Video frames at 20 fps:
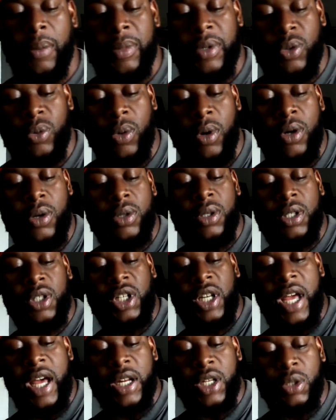Rose, she
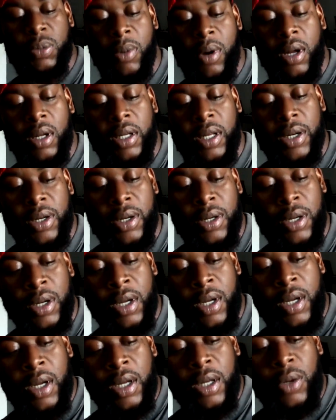had a small litter.
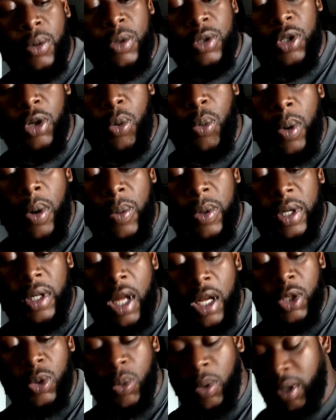So when we
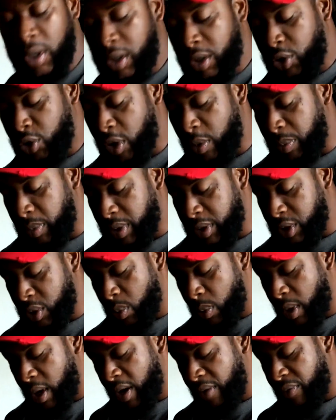lost one of the triplets or
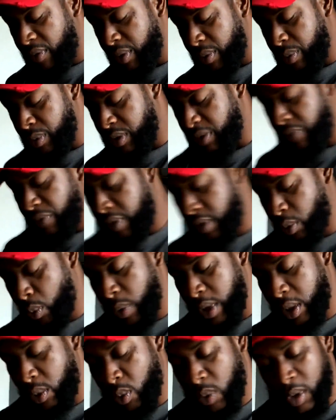whatever, it was the
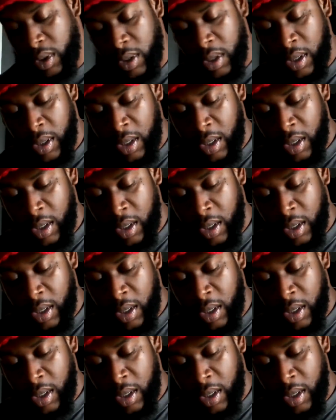weak one.